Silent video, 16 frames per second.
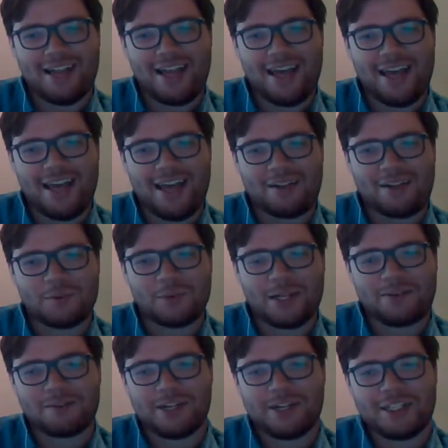And
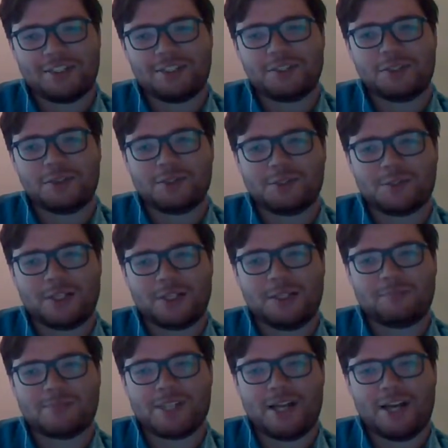whenever I do
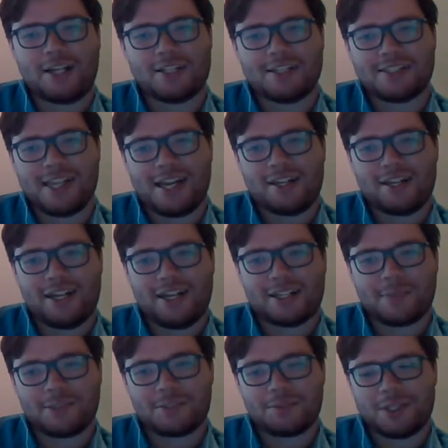streams on Saturday,
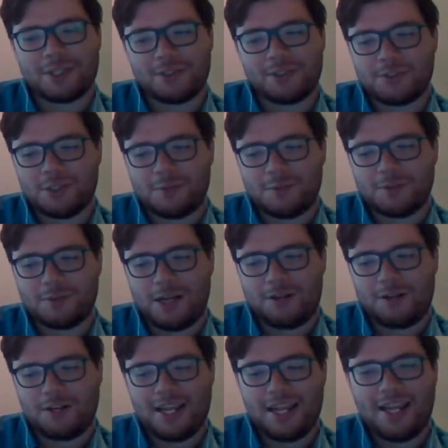especially when I do streams
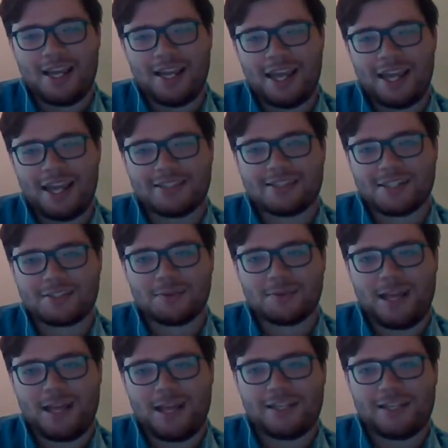about
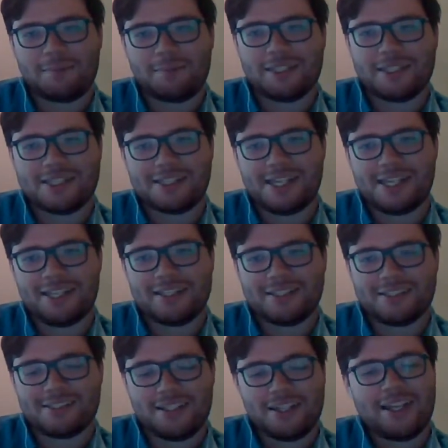asexuality, I'm going to say
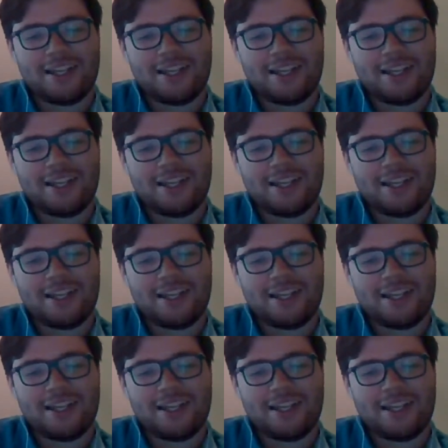this.